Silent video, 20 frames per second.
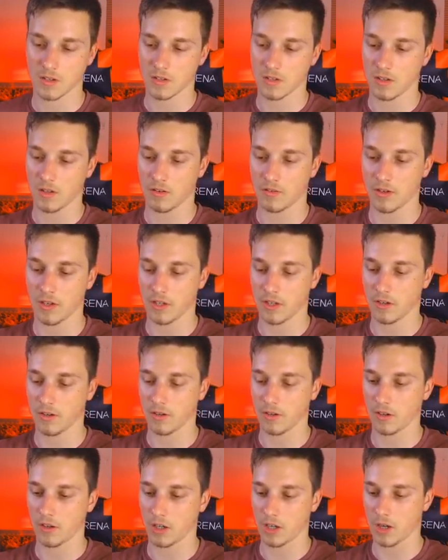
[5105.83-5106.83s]
Oh no,
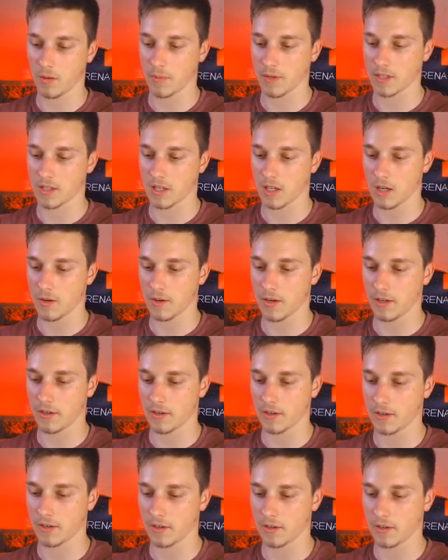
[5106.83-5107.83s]
gotta go a bit slower.
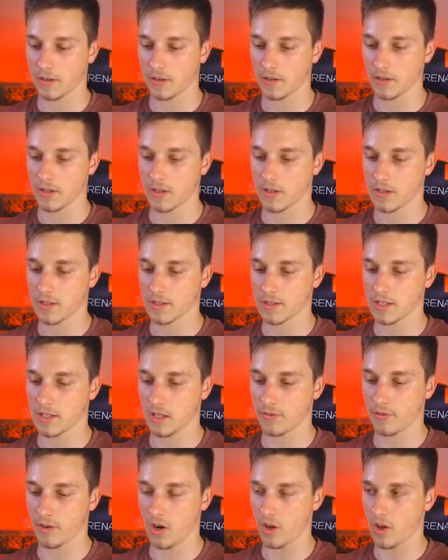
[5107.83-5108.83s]

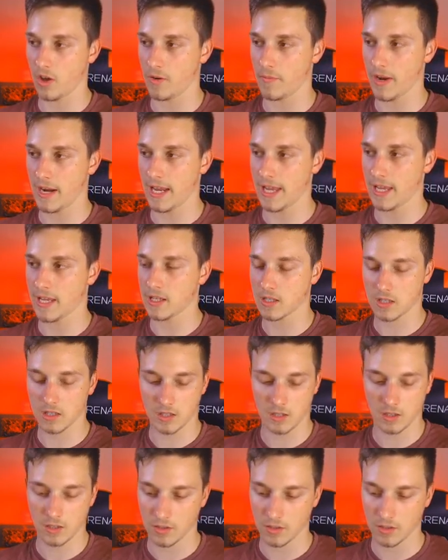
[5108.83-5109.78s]
Sunvalon Milius.